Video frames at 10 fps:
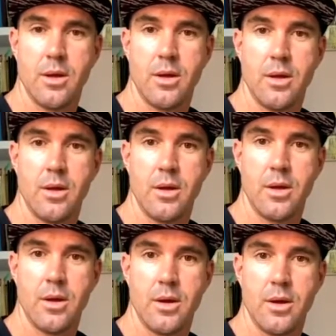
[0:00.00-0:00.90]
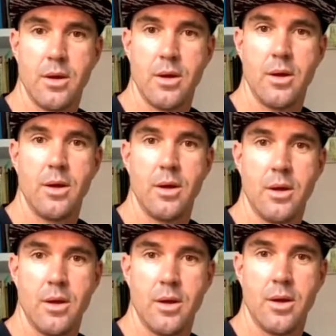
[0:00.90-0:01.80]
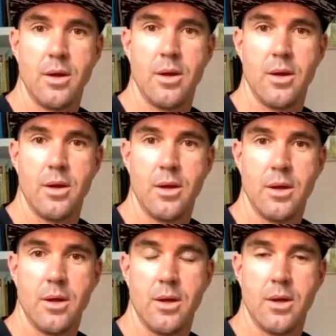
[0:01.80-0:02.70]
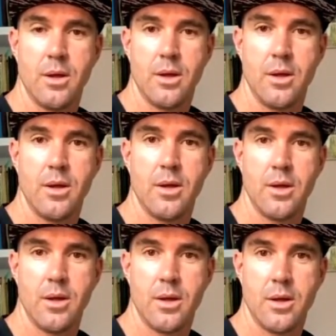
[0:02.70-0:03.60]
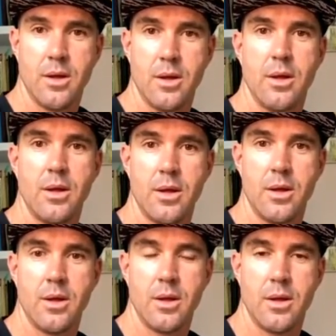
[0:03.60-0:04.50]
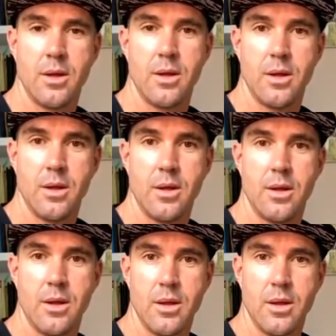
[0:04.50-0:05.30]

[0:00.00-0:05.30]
[no speech]